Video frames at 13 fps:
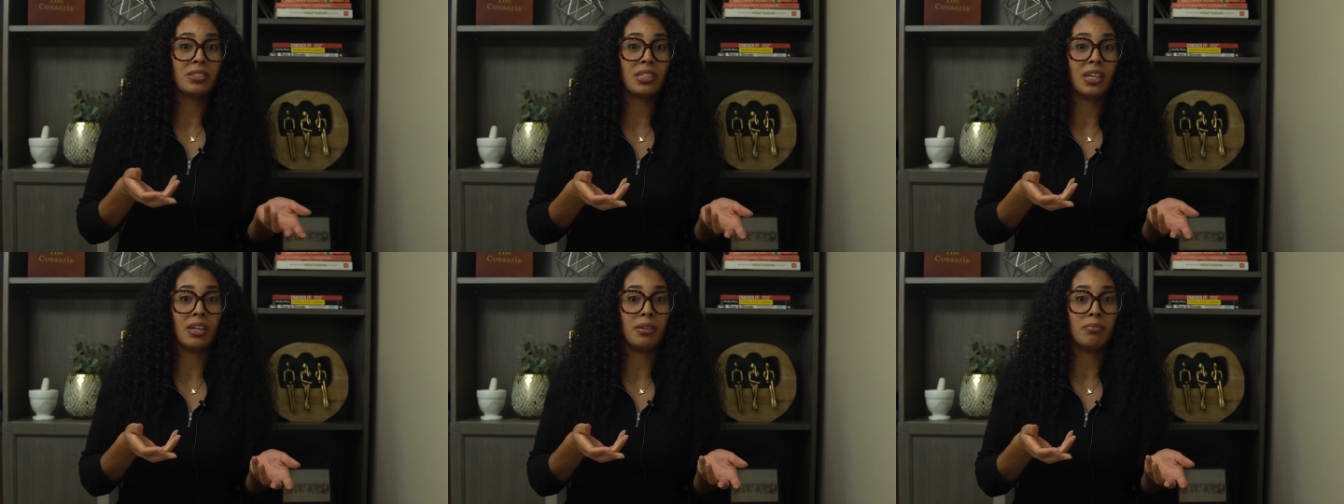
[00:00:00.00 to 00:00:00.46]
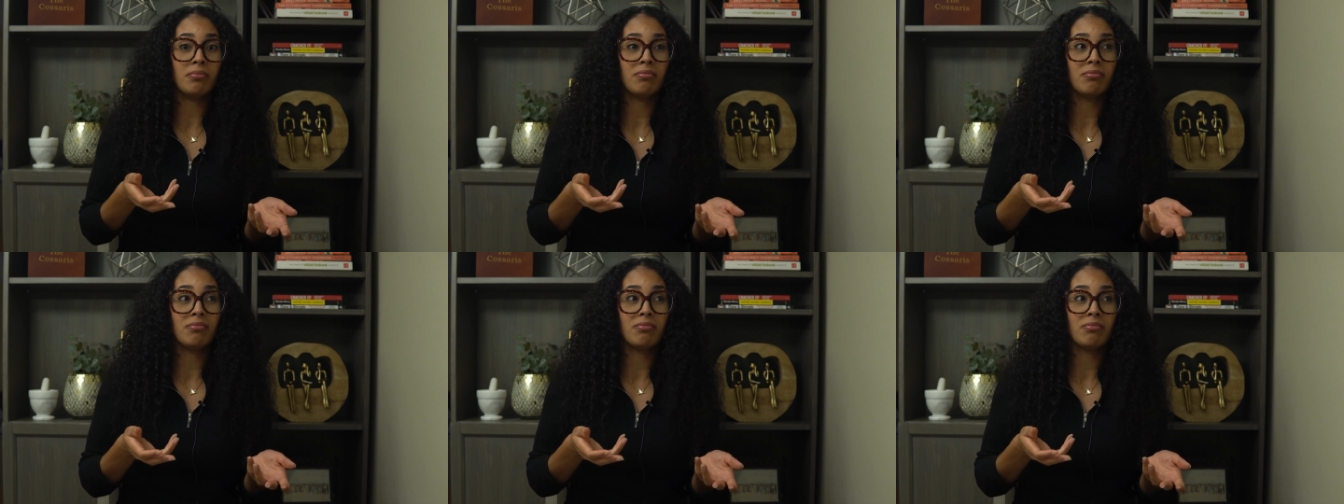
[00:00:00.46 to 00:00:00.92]
time.
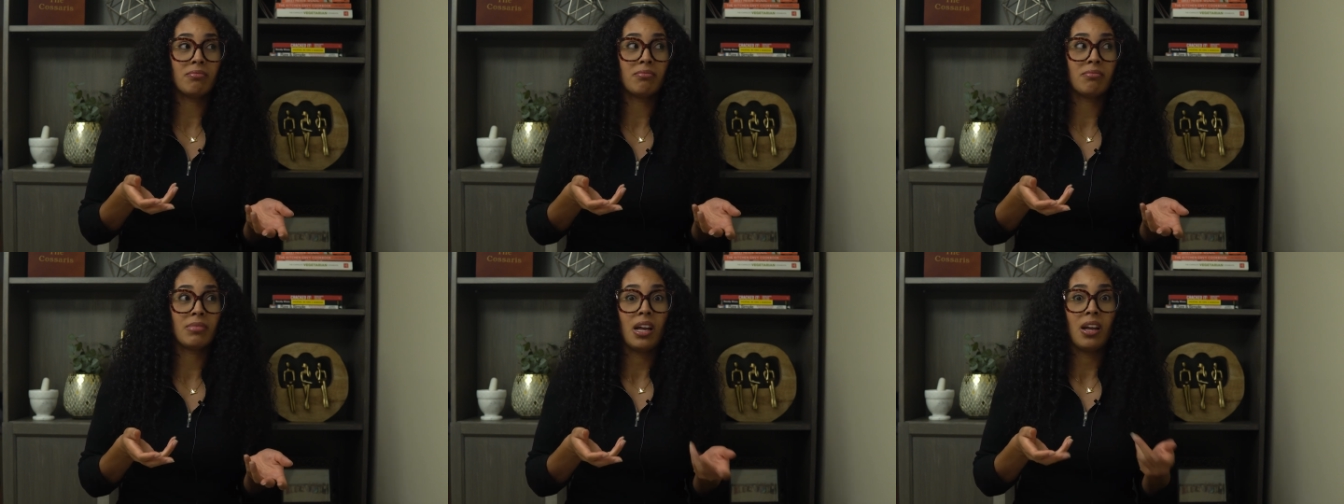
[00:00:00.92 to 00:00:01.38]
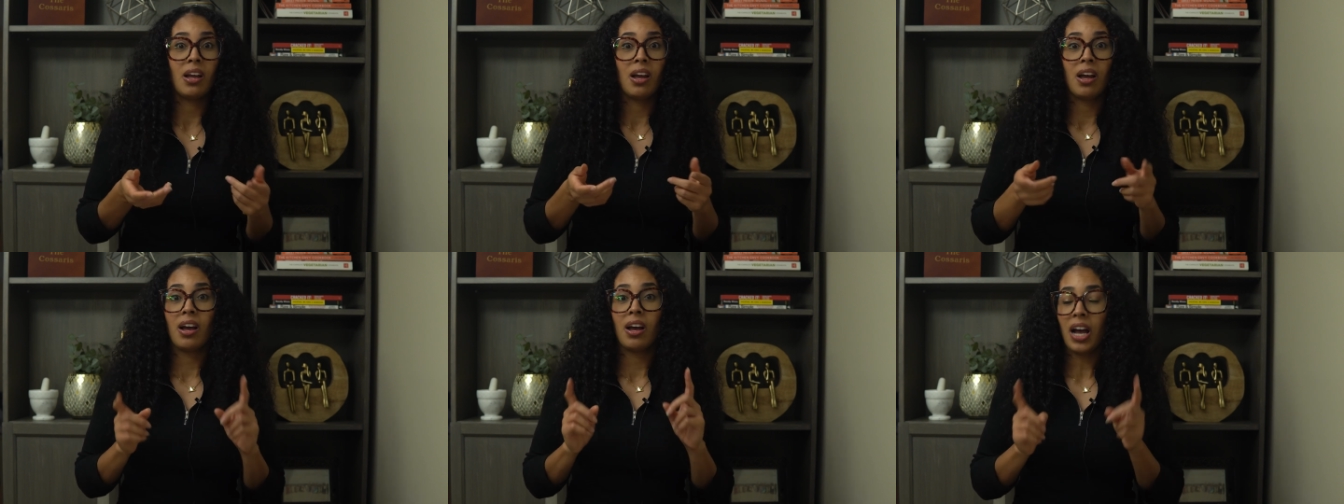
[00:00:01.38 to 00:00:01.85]

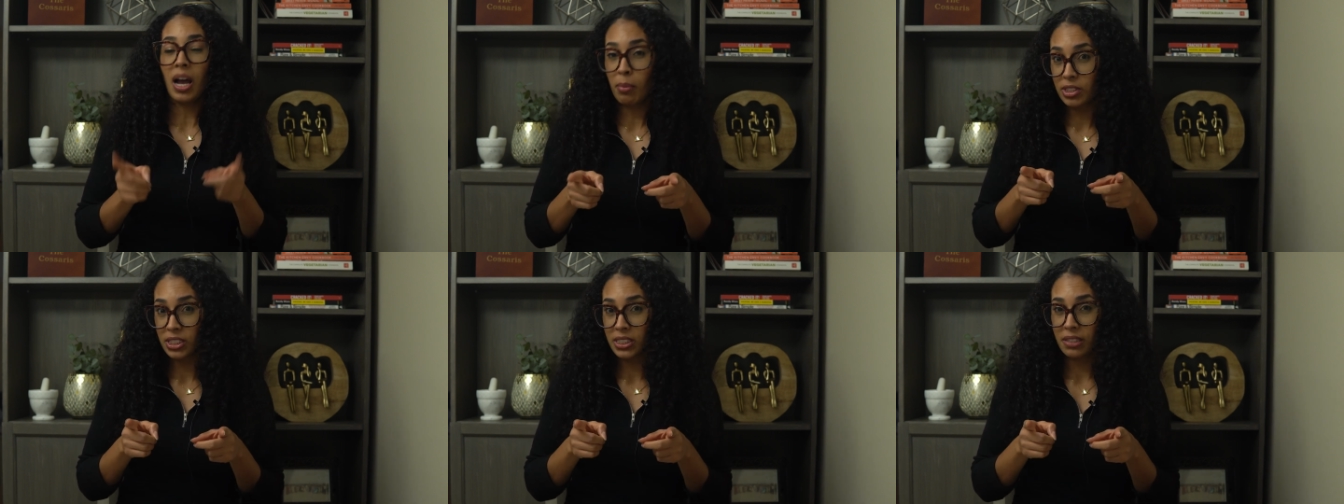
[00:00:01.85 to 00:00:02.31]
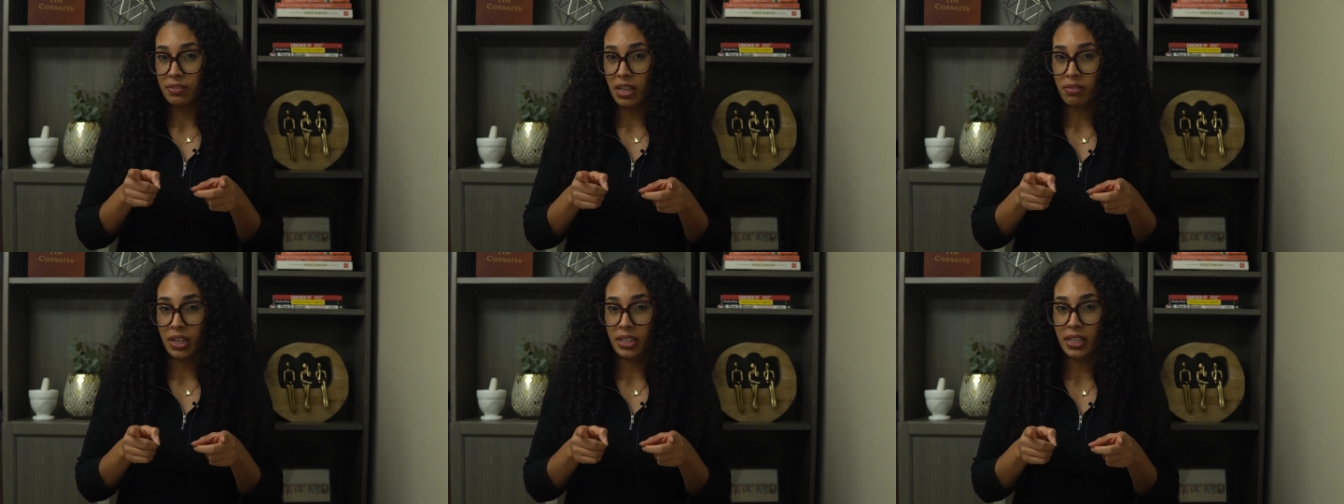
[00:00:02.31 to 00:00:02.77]
I'm gonna just leave
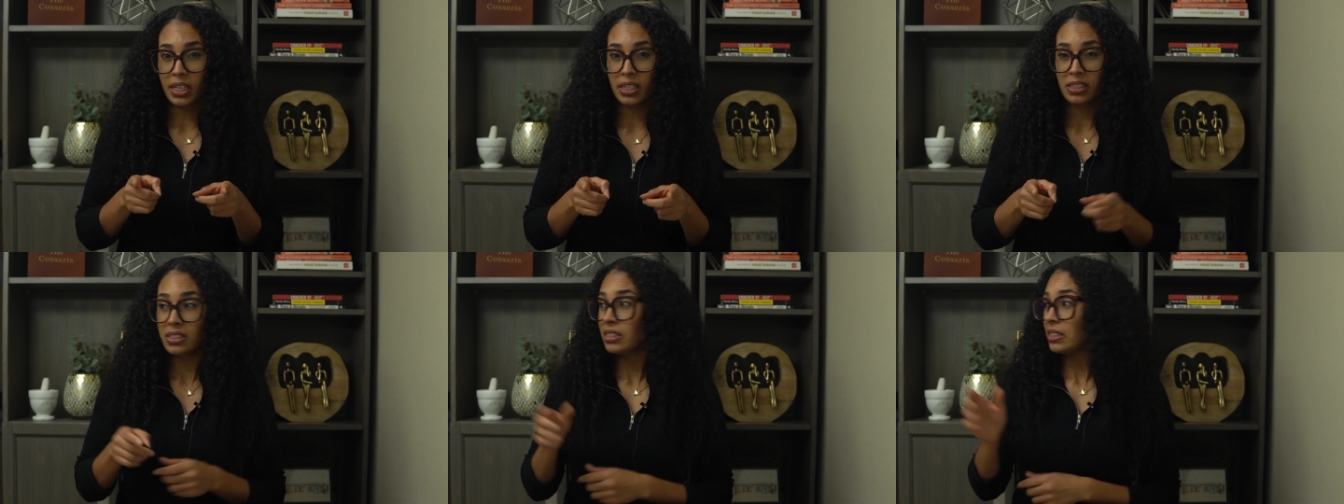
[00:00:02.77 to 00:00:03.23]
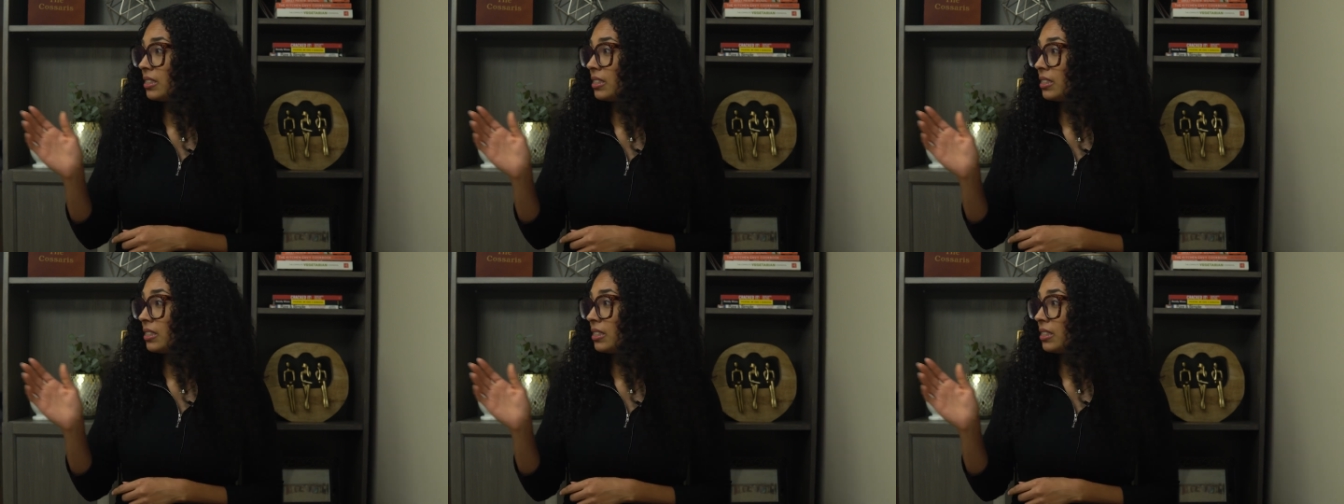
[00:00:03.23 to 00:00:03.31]
that right there.